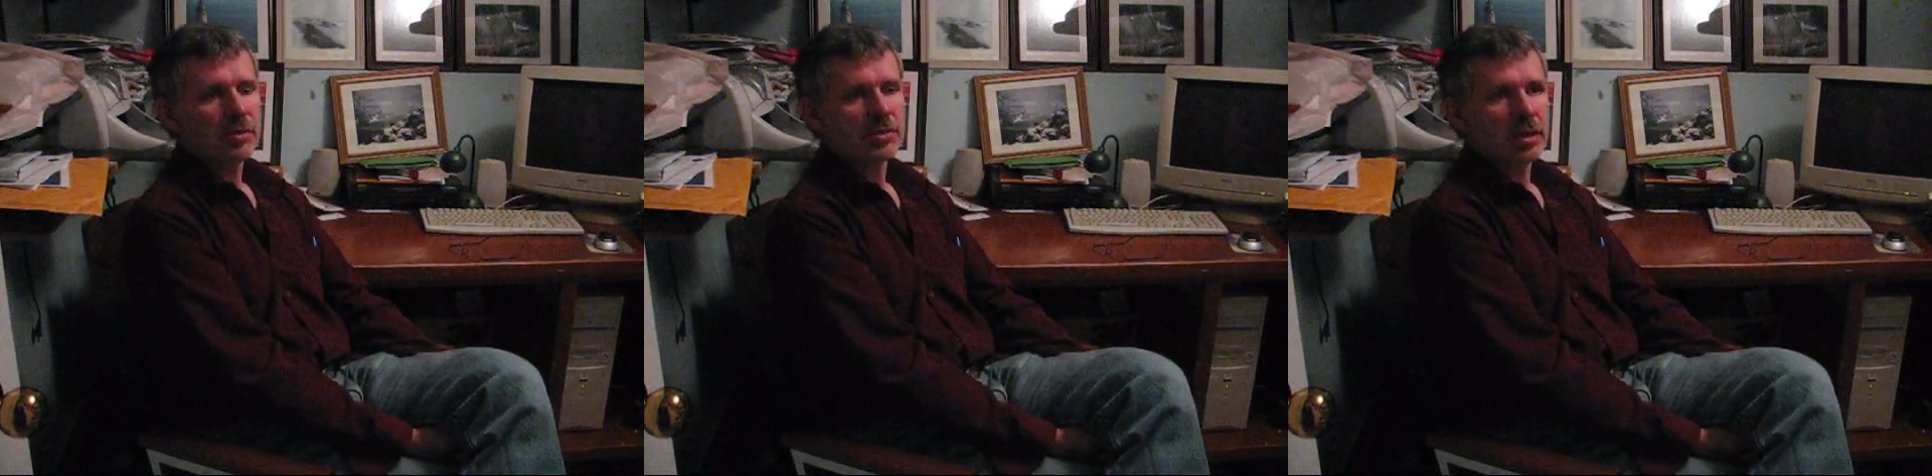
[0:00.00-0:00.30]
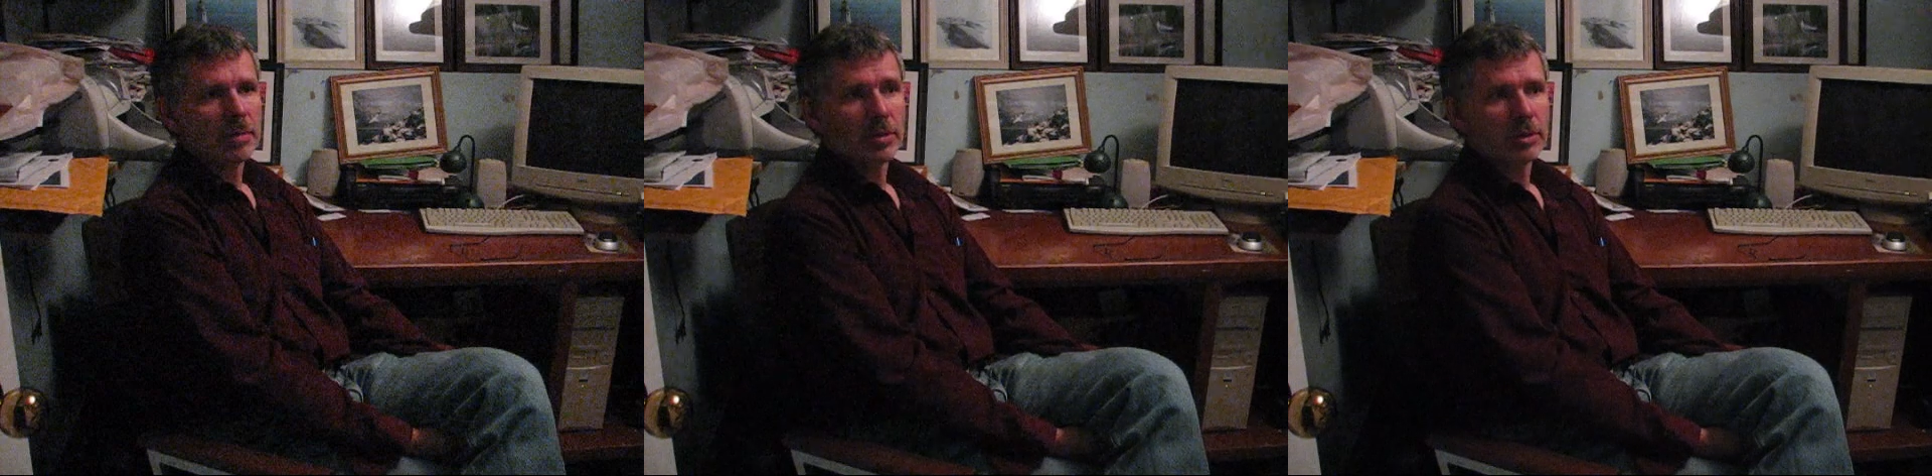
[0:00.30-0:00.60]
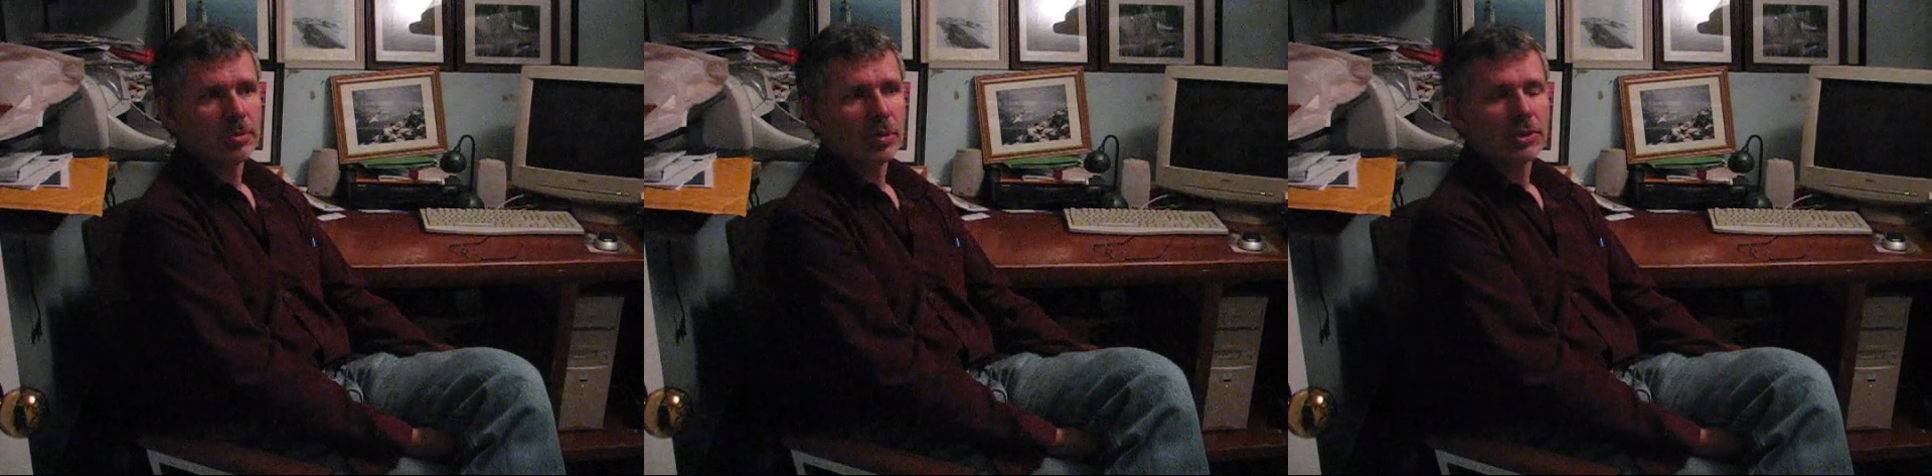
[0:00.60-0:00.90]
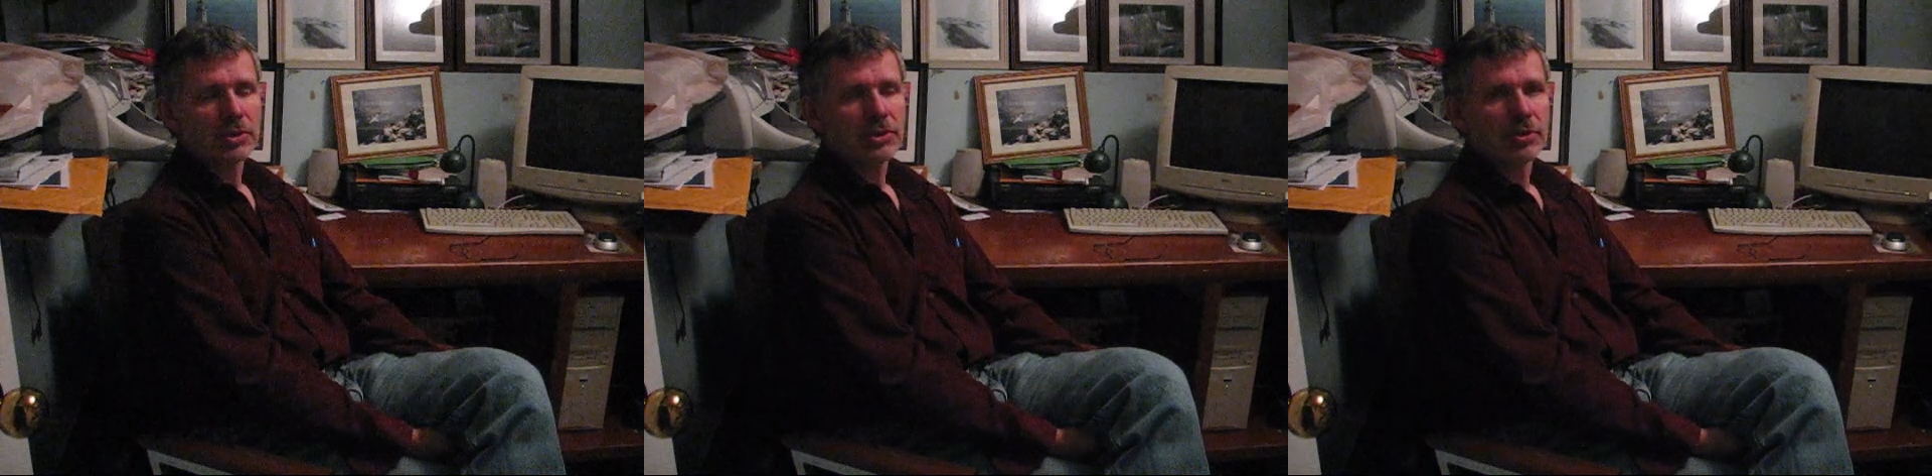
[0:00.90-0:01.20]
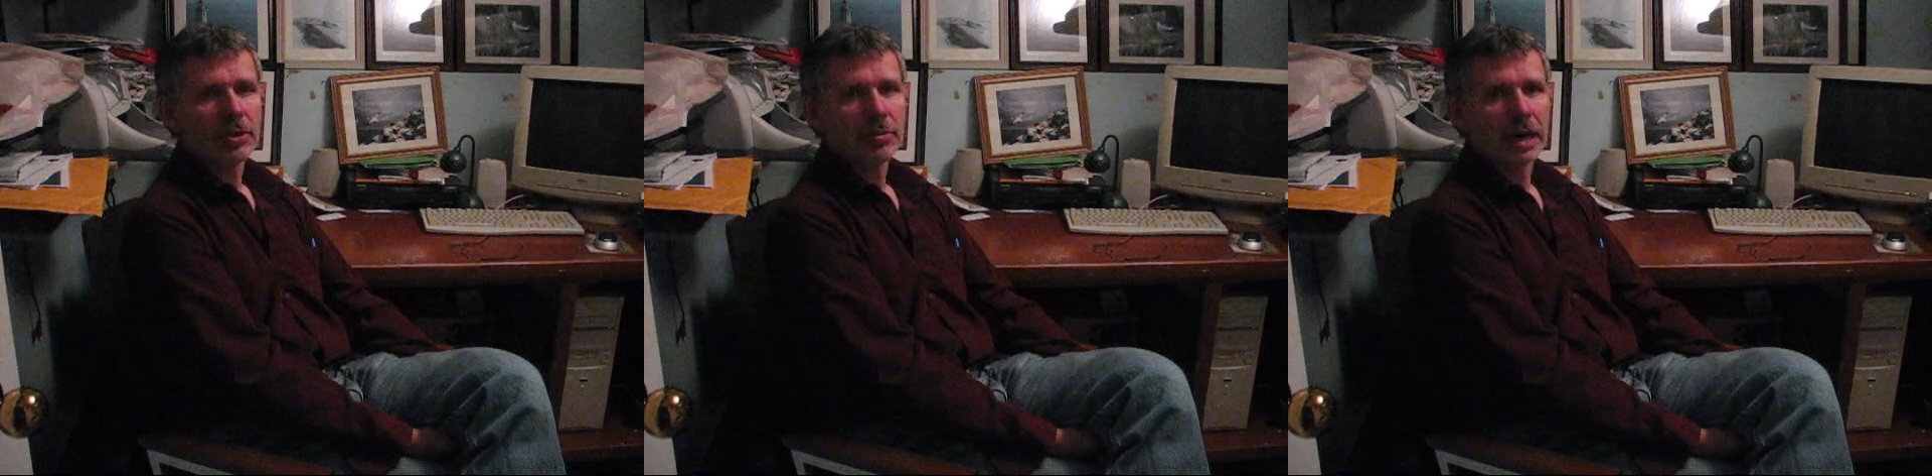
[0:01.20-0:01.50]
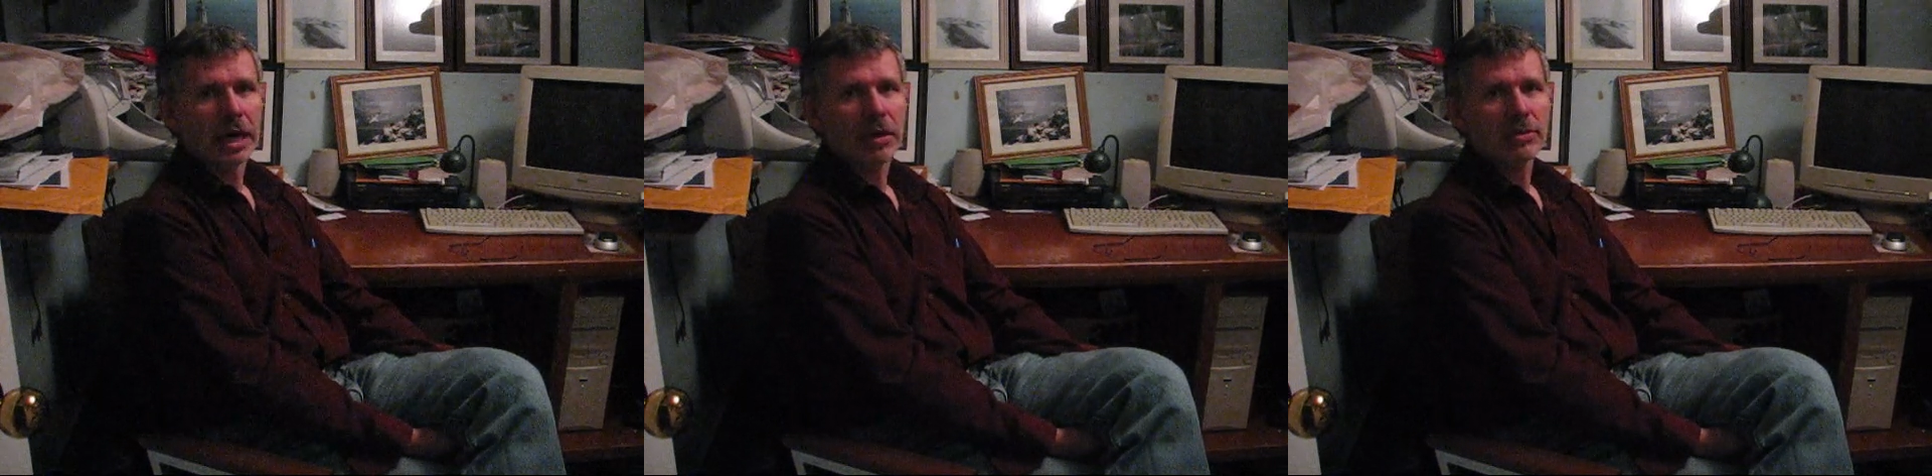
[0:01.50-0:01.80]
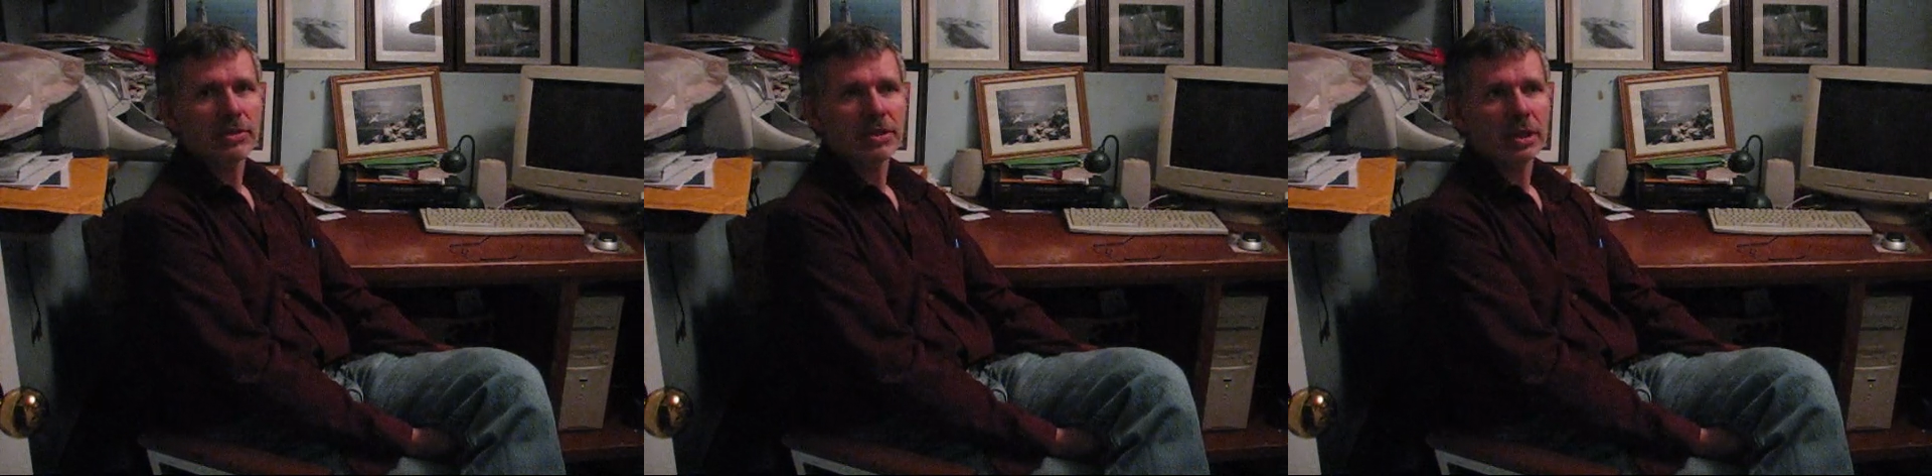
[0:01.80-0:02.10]
so I put a portrait studio in my
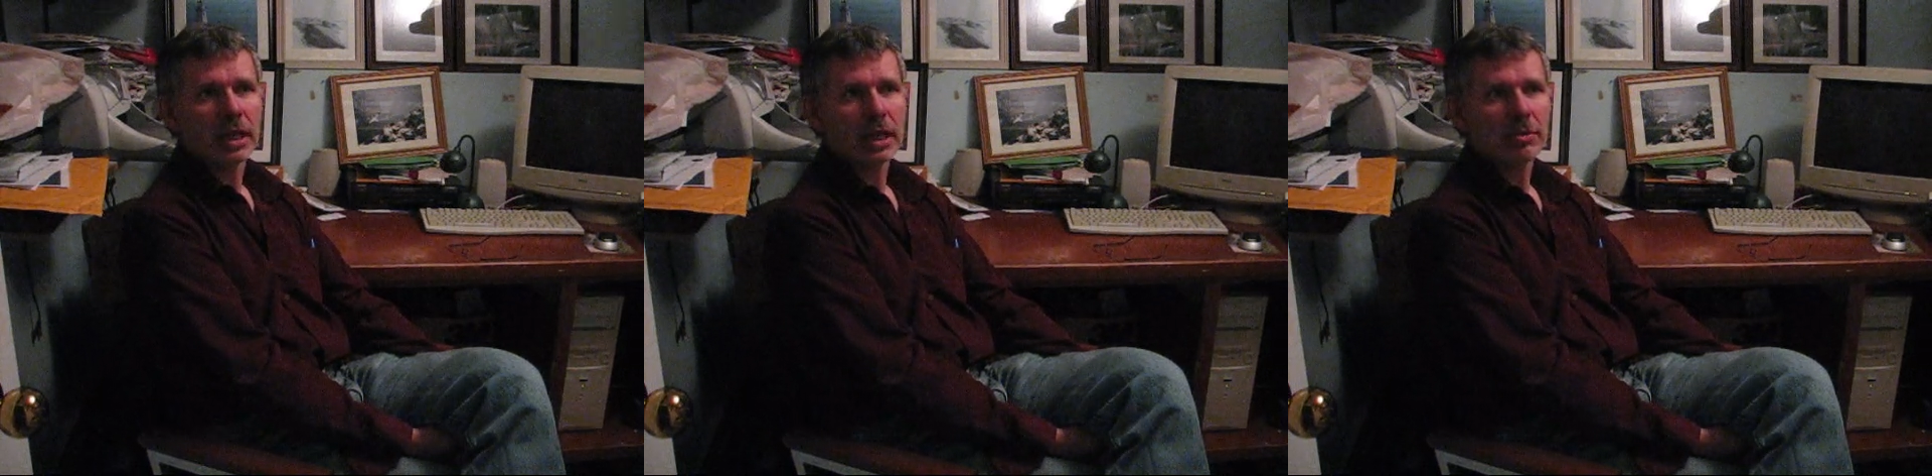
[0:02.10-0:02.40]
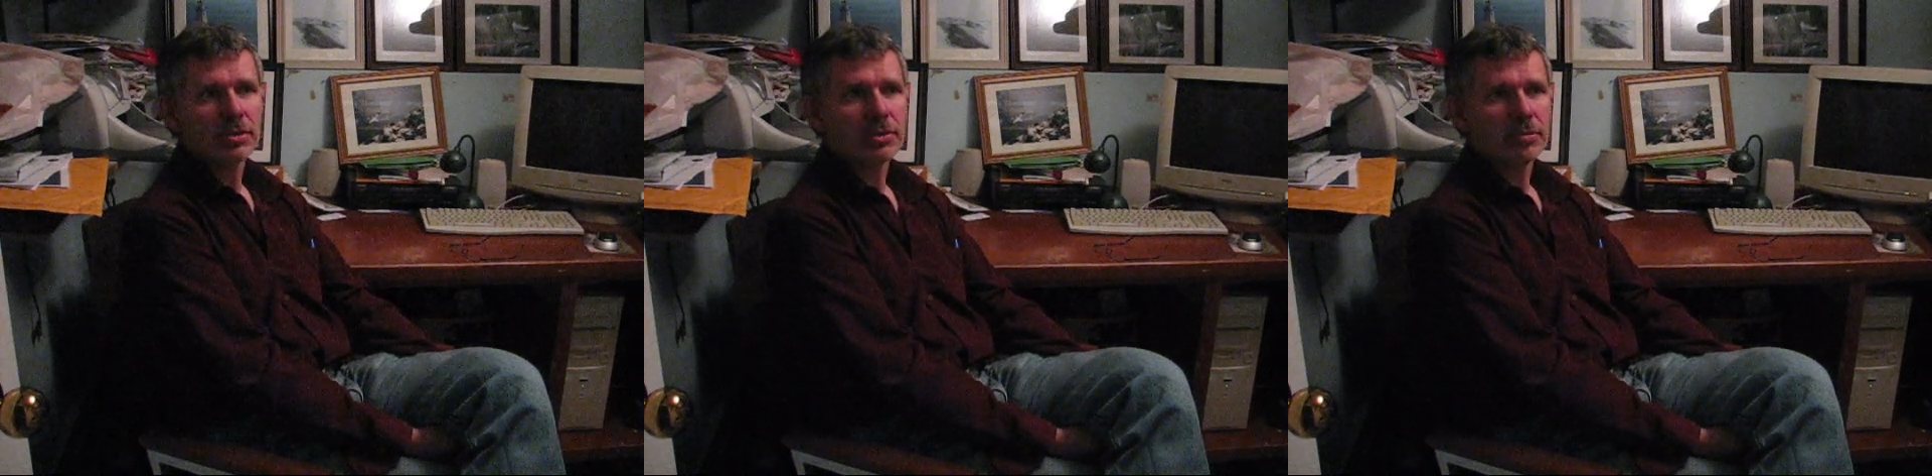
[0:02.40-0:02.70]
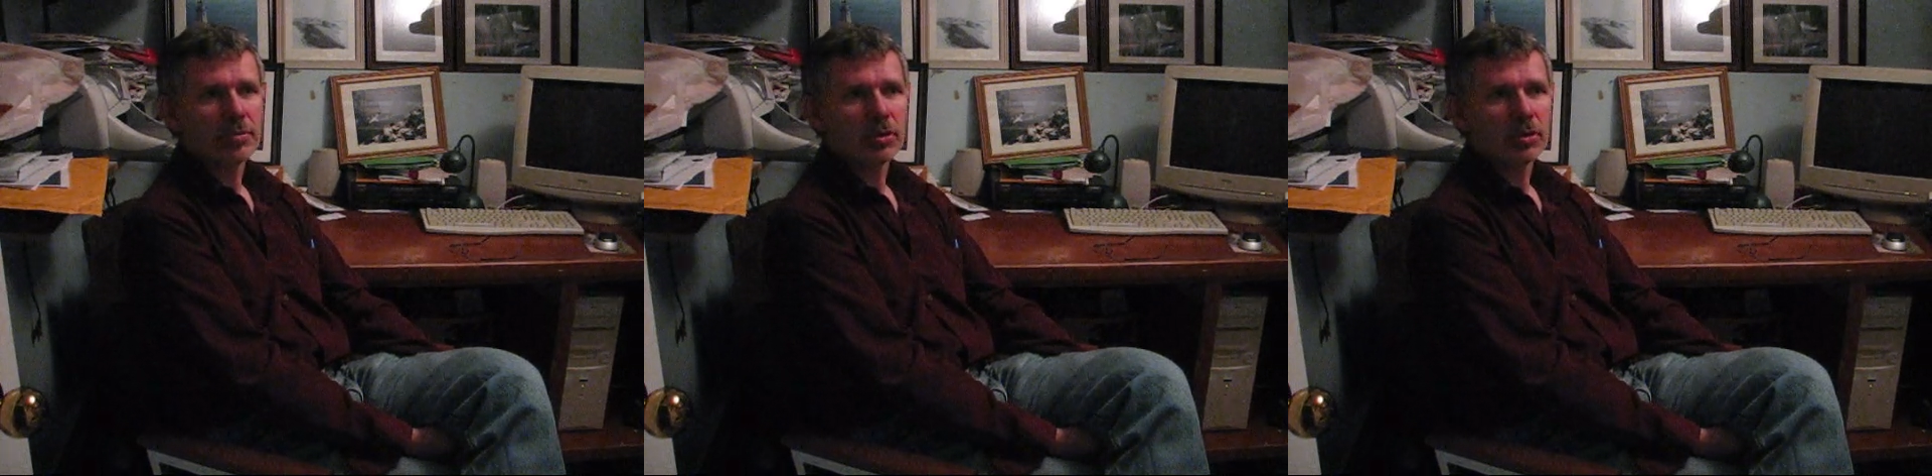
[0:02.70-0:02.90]
house, and I was doing